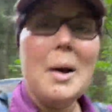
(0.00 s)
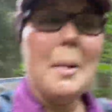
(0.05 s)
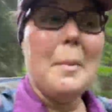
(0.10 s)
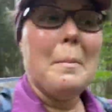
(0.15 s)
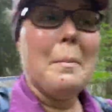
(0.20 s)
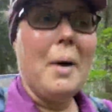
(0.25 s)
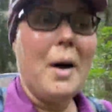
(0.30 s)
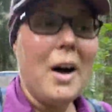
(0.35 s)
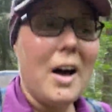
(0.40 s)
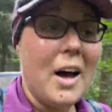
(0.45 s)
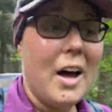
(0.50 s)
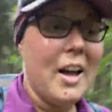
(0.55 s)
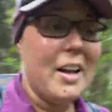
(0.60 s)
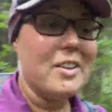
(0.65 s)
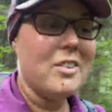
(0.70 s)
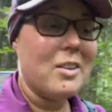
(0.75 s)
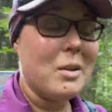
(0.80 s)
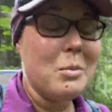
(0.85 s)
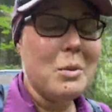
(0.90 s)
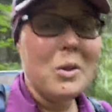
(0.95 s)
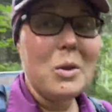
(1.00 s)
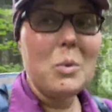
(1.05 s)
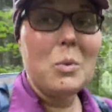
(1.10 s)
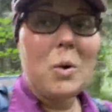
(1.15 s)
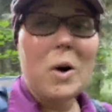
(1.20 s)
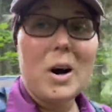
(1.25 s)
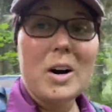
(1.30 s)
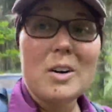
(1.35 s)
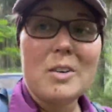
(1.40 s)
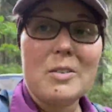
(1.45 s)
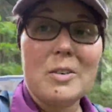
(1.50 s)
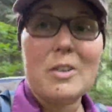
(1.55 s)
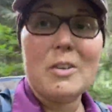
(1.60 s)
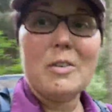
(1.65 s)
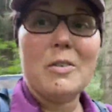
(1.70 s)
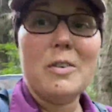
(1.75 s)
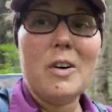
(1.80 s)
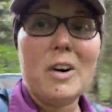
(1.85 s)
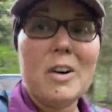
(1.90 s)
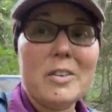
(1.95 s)
But some of the water for the
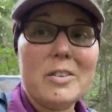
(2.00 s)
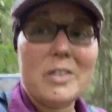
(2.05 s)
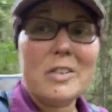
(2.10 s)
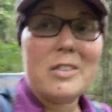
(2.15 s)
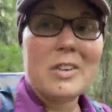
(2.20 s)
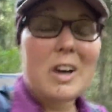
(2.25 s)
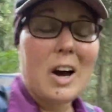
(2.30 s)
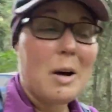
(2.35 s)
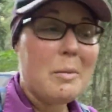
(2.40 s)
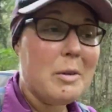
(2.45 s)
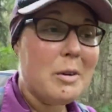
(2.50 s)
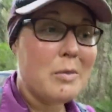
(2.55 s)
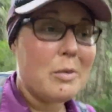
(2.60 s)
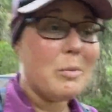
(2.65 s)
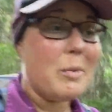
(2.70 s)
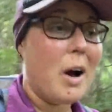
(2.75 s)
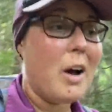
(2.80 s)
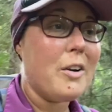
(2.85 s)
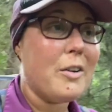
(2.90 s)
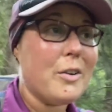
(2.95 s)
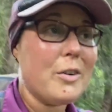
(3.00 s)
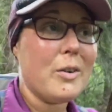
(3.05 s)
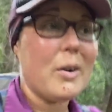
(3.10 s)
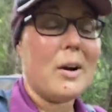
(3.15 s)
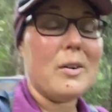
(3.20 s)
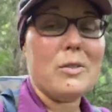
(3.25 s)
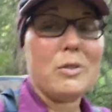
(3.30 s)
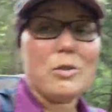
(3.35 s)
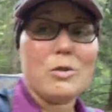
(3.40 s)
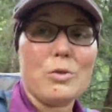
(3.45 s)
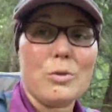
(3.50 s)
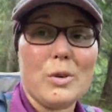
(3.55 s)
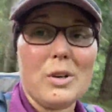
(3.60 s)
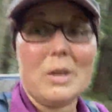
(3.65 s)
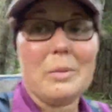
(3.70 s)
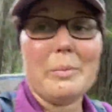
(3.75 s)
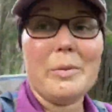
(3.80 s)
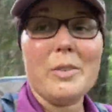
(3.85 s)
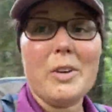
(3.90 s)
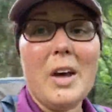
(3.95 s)
falls is coming from underground
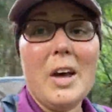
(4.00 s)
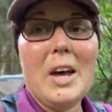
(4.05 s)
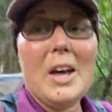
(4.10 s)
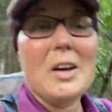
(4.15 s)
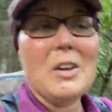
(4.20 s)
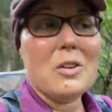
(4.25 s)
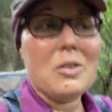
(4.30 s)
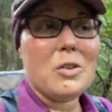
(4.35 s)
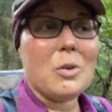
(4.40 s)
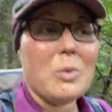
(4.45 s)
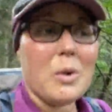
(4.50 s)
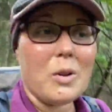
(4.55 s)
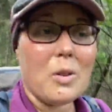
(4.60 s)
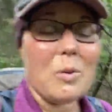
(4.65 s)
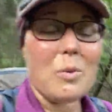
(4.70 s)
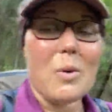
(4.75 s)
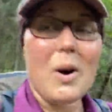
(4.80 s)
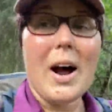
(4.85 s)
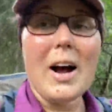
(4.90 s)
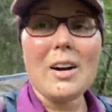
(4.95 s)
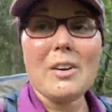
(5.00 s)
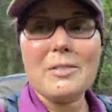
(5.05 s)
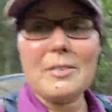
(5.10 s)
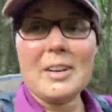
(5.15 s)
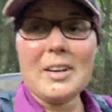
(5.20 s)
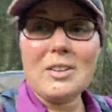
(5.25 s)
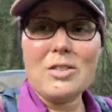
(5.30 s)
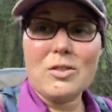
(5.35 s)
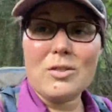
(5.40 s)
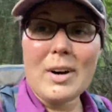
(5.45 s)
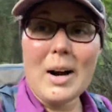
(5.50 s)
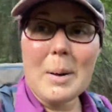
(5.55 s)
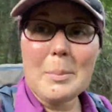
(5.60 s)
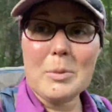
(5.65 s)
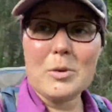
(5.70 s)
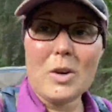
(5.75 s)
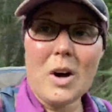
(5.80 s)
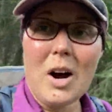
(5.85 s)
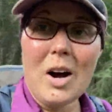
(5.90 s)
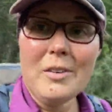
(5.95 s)
streams. So where the rock face
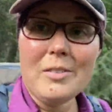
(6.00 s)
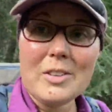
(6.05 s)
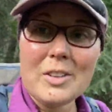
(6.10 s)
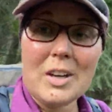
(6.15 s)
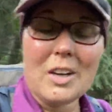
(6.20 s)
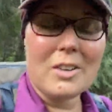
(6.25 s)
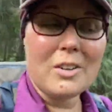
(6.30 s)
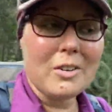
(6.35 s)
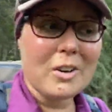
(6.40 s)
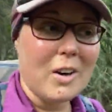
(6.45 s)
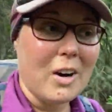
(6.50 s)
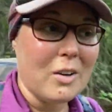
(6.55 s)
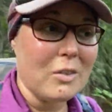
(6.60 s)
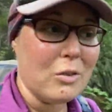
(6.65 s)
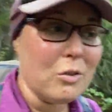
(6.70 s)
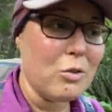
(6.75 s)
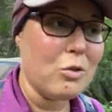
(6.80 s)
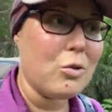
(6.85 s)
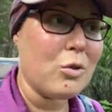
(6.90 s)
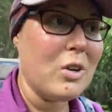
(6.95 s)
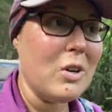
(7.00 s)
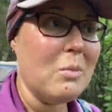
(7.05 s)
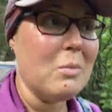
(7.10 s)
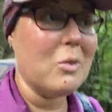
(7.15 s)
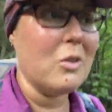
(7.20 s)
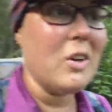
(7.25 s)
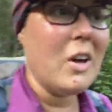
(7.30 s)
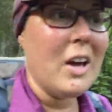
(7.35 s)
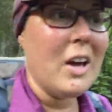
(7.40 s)
drops off, the underground streams